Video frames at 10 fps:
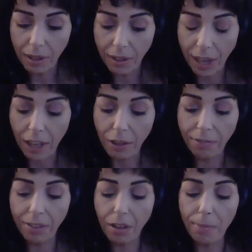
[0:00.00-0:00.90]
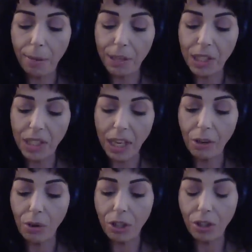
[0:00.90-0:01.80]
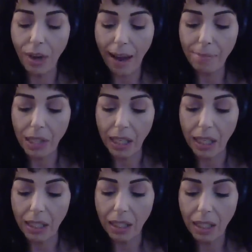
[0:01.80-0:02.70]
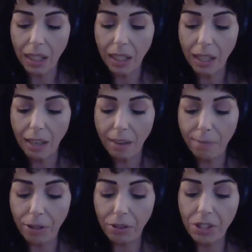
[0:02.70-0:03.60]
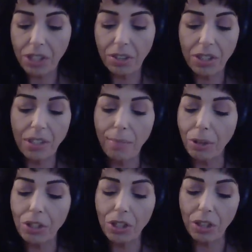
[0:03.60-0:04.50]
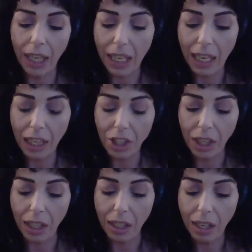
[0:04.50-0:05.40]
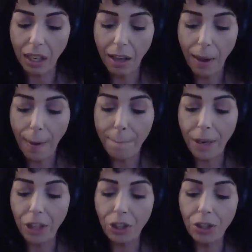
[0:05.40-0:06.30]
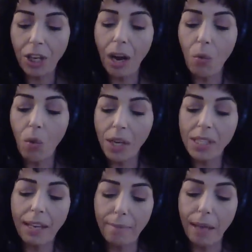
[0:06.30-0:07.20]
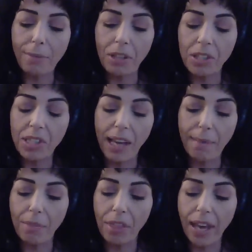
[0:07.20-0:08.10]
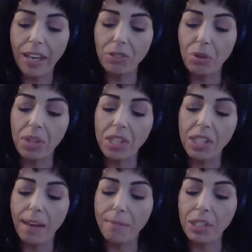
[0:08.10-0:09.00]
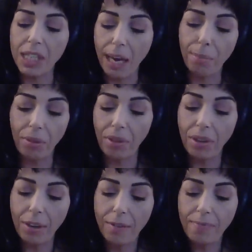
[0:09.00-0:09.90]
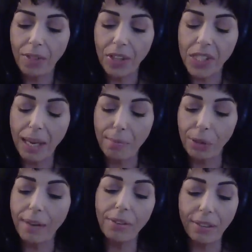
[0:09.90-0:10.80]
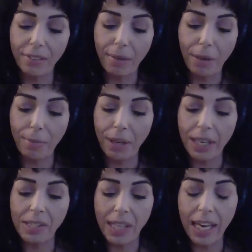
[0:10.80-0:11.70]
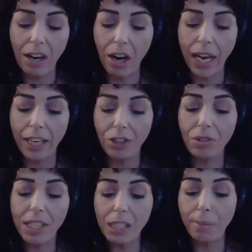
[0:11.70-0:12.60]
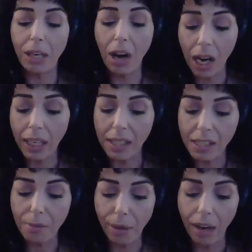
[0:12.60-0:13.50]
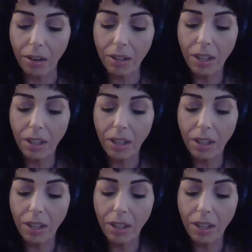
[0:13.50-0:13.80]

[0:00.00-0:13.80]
that you feel maybe stuck or trapped in, but there's still this emotional connection, but you're not wanting maybe the same things or the same depth, the same level of commitment as they are. And you need to be honest about